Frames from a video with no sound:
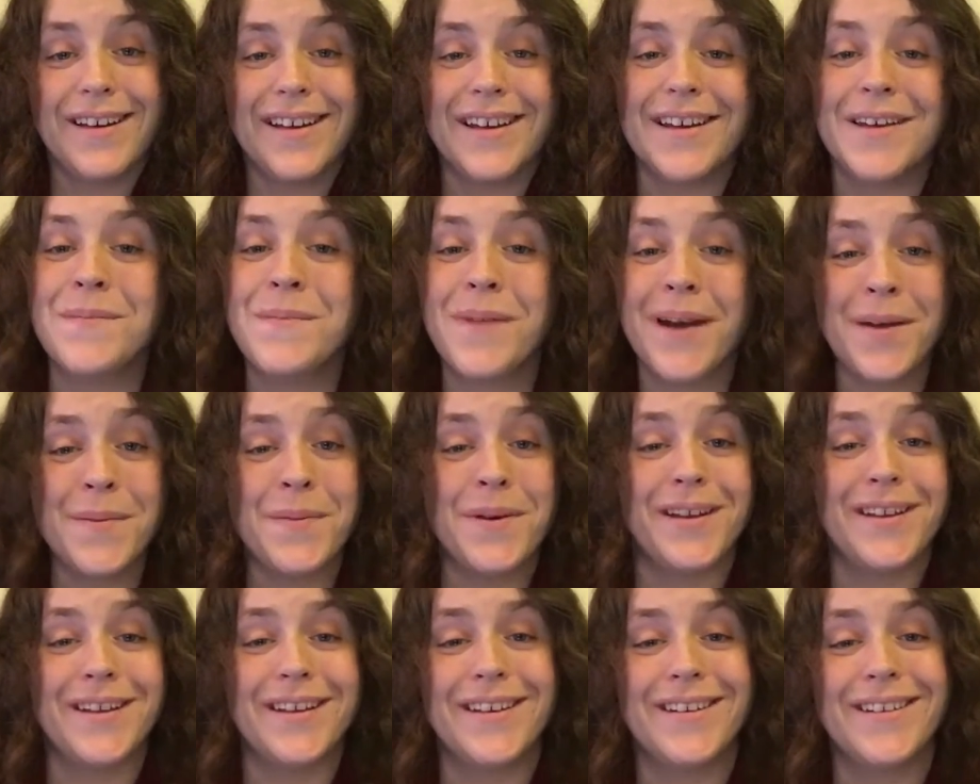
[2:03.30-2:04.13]
In my
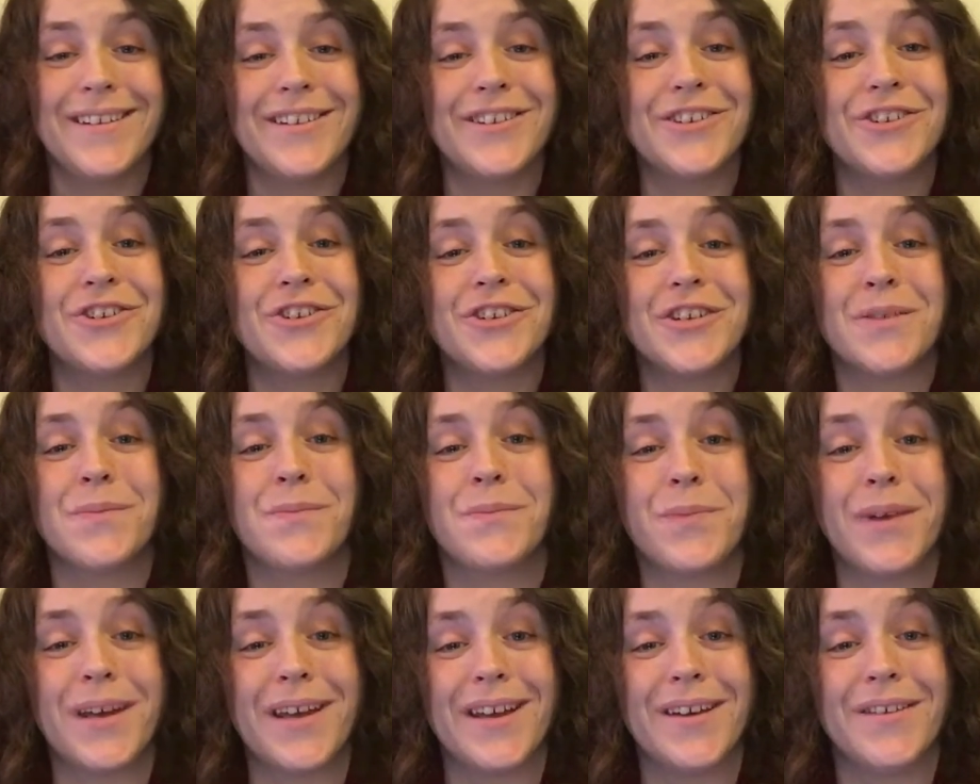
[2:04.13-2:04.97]
opinion, this is just a
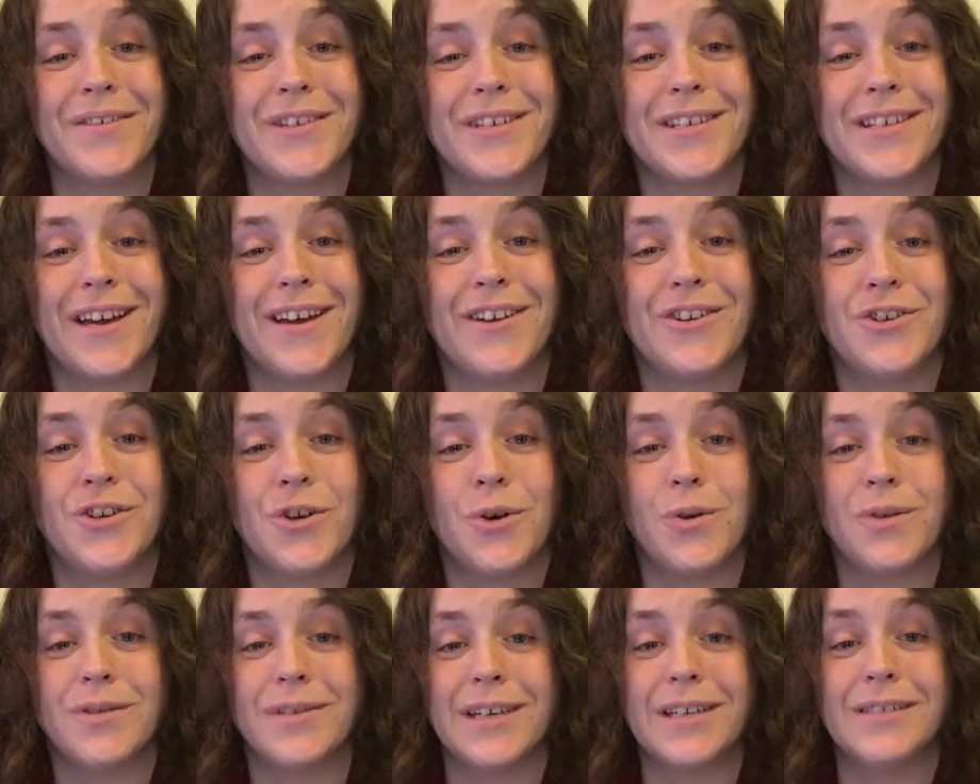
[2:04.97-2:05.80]
bit of a sad
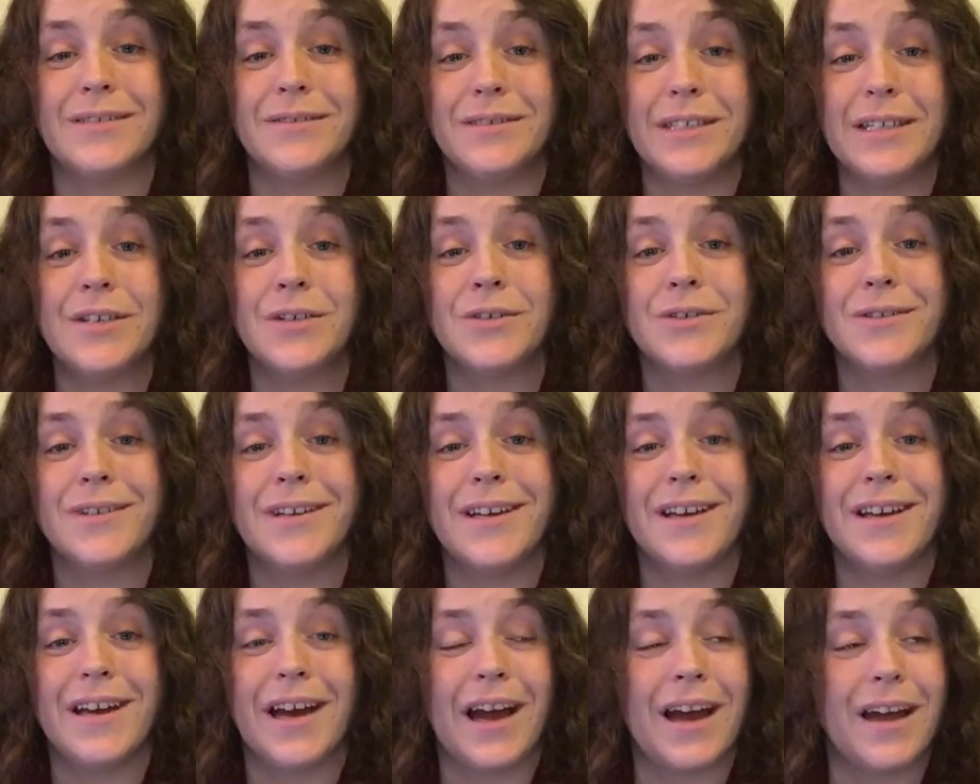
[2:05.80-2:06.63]
joke. Like,
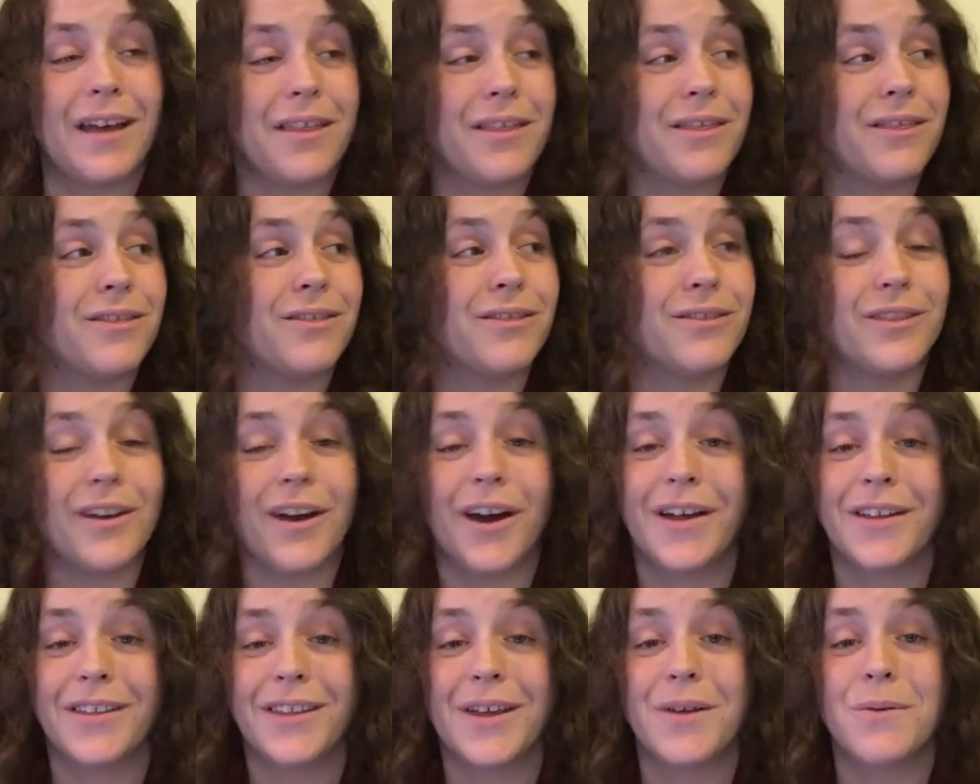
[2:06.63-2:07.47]
literally, I
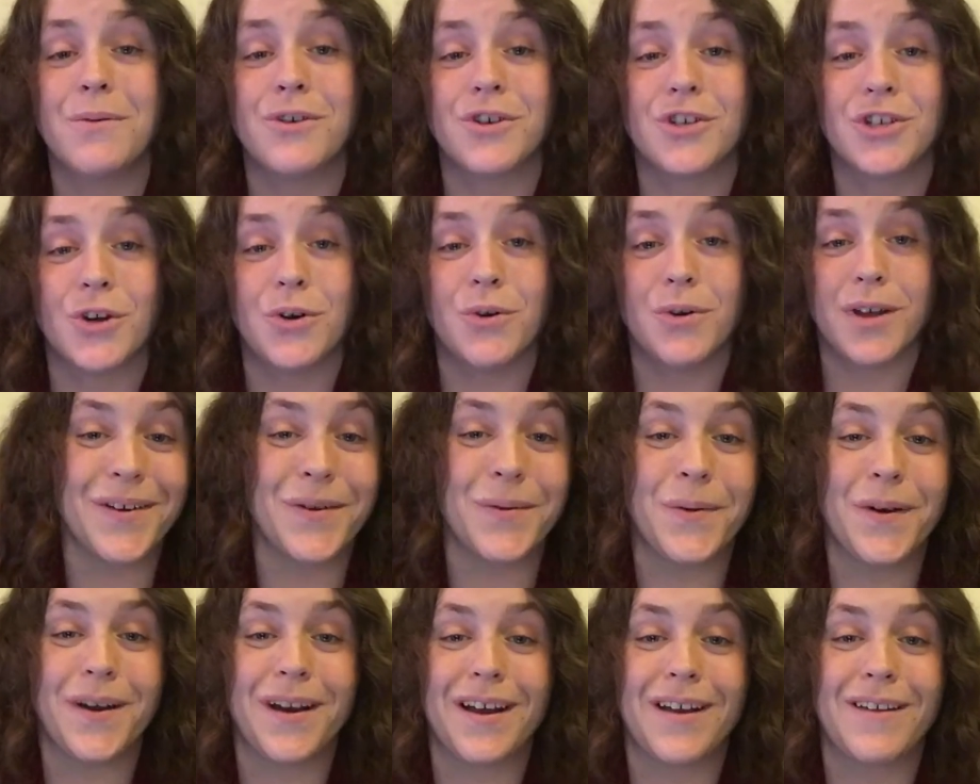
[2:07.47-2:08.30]
thought they were joking
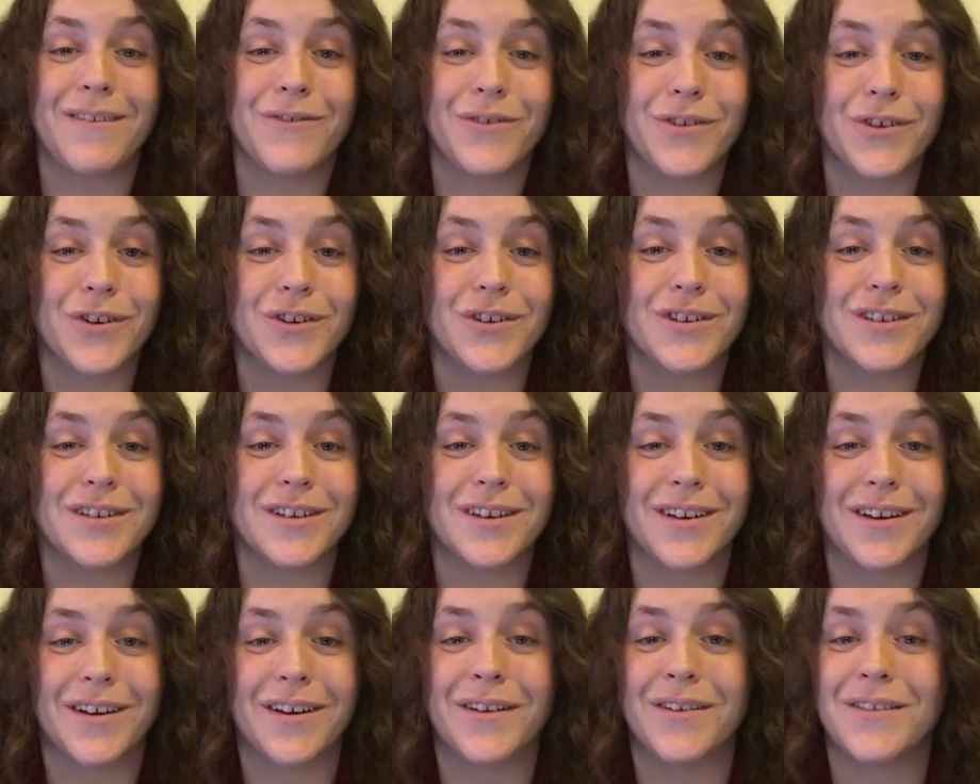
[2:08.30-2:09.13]
when I first
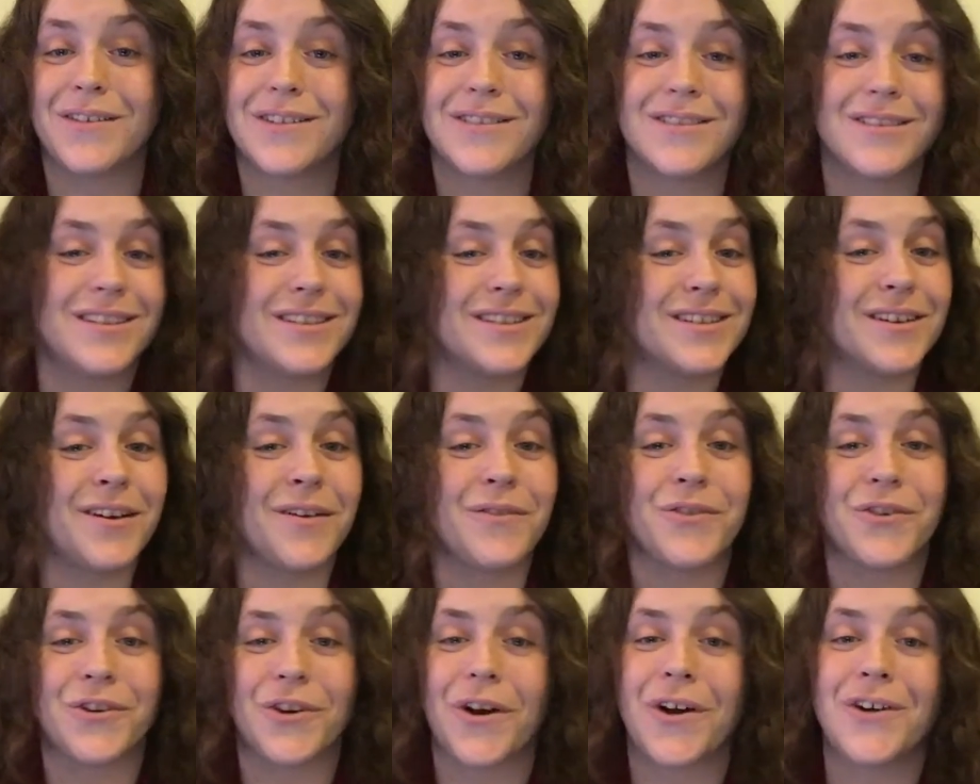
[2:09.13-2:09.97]

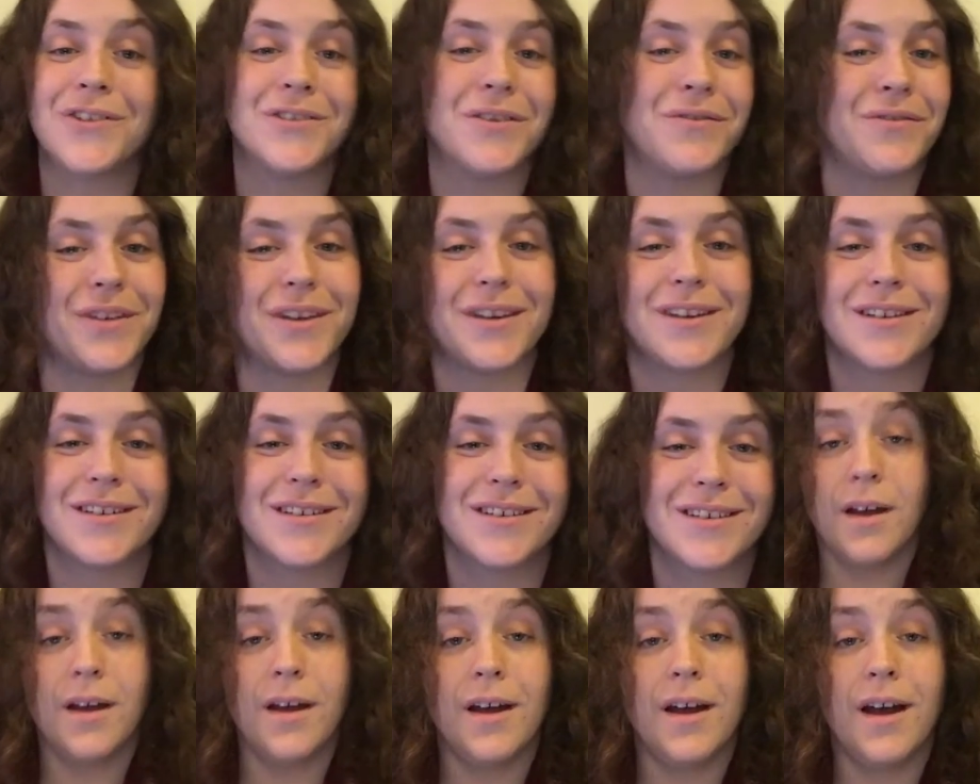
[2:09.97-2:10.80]
discovered all of this.